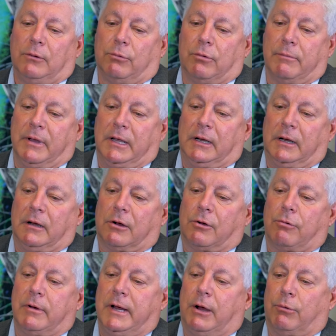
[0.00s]
We're beginning to
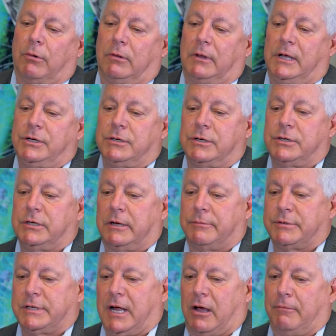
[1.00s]
create
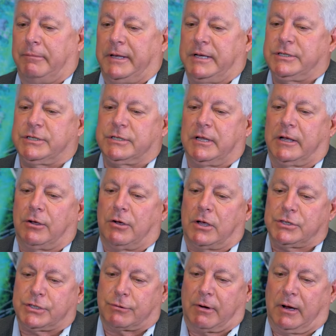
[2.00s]
relationships now in places like
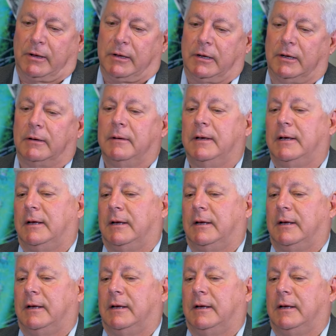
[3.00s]
Australia,